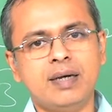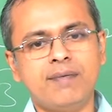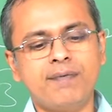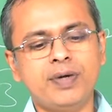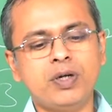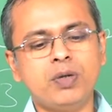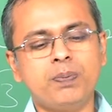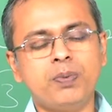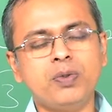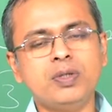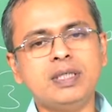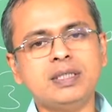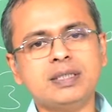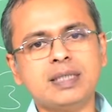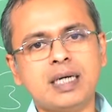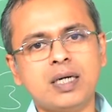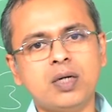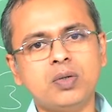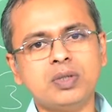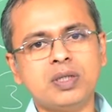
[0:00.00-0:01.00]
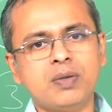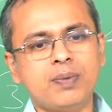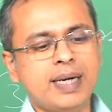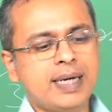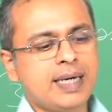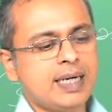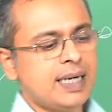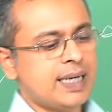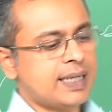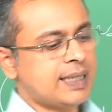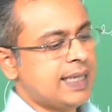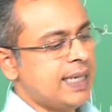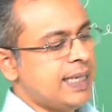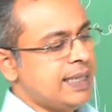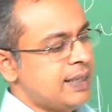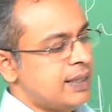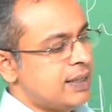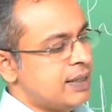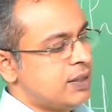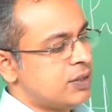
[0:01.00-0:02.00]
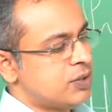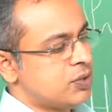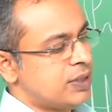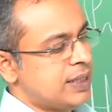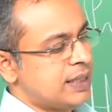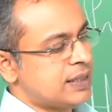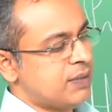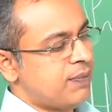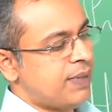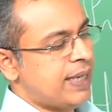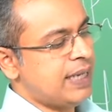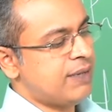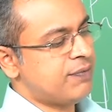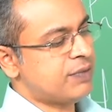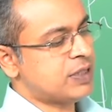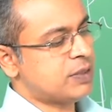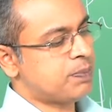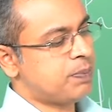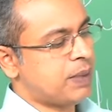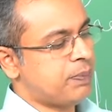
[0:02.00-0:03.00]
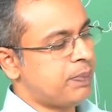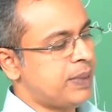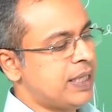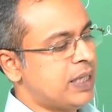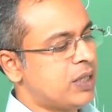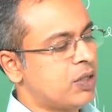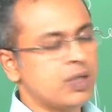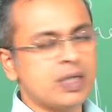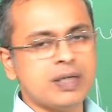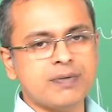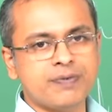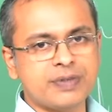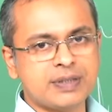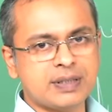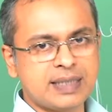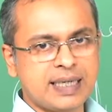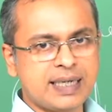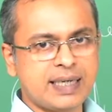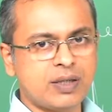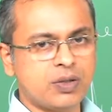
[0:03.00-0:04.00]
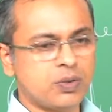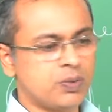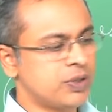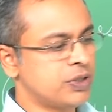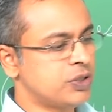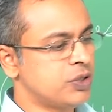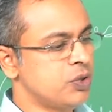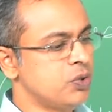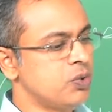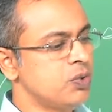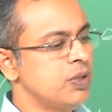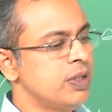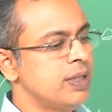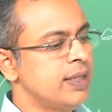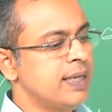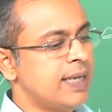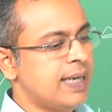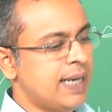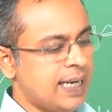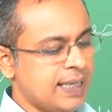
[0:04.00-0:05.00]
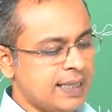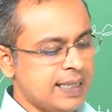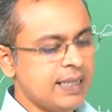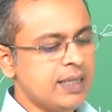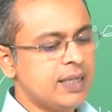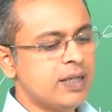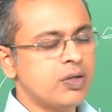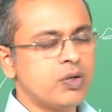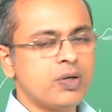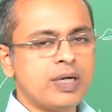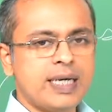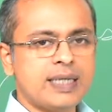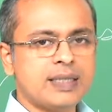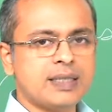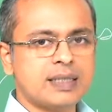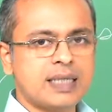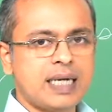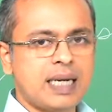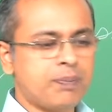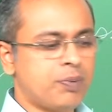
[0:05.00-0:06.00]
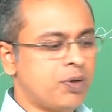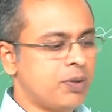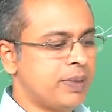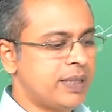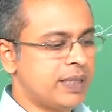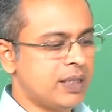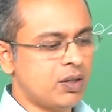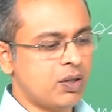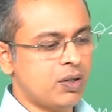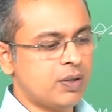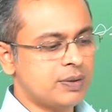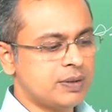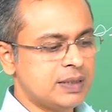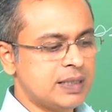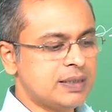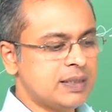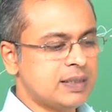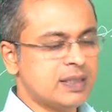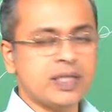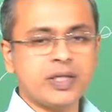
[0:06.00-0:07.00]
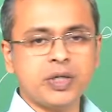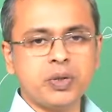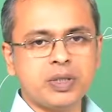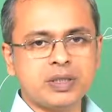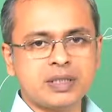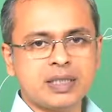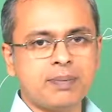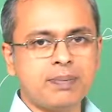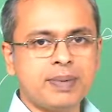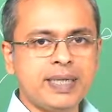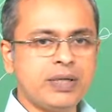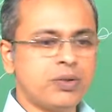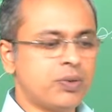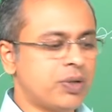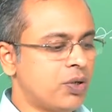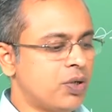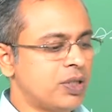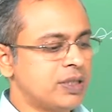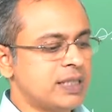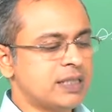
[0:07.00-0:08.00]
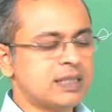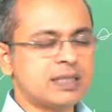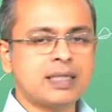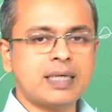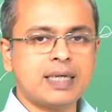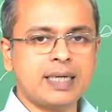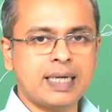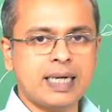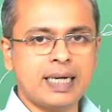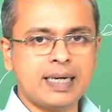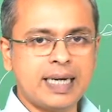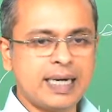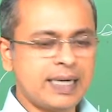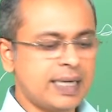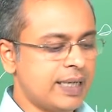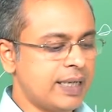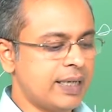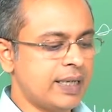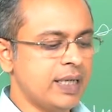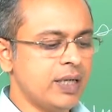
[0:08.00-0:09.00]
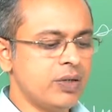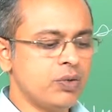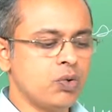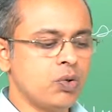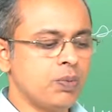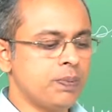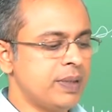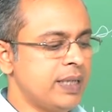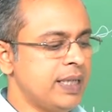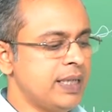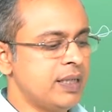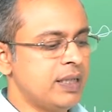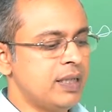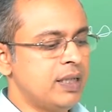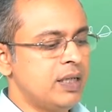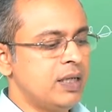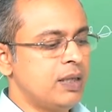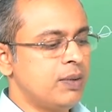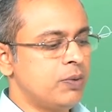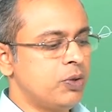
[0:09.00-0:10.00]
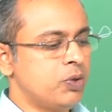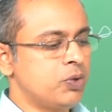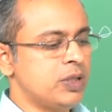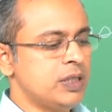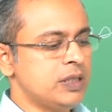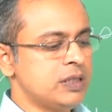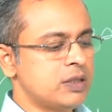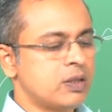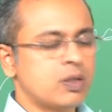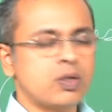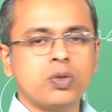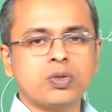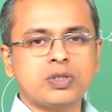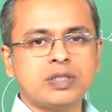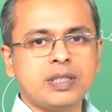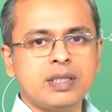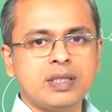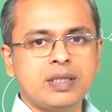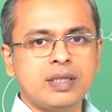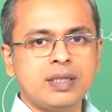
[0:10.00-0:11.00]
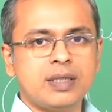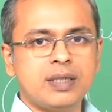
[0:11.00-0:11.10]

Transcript: When you put this around the wire like that, so there is a wire which is perpendicular, which is headed towards you, and then you take this clamp on meter. Since the circuit is complete, you cannot just get it in here, you open it, do this, close it,